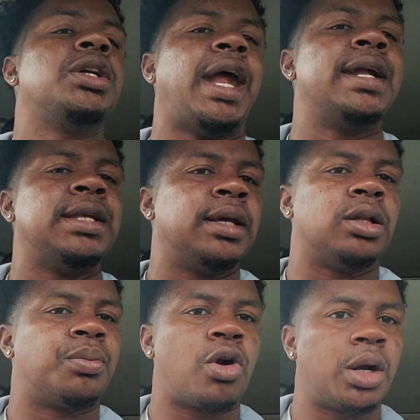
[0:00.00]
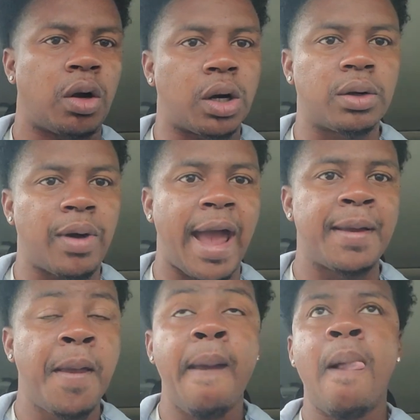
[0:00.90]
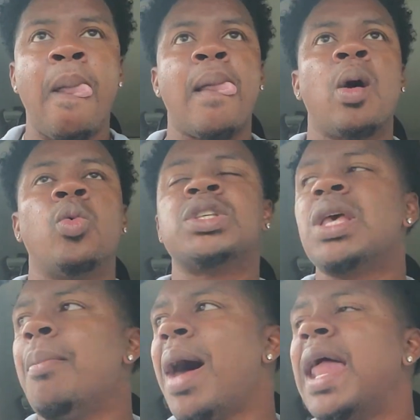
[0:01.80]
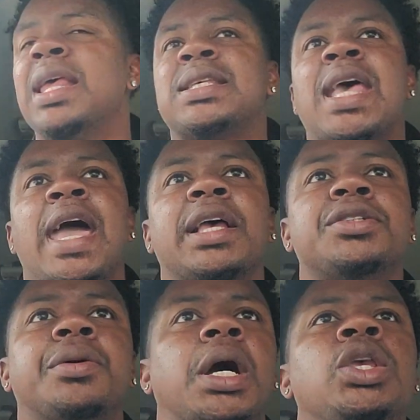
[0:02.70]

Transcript: AD and LeBron are, right? When somebody says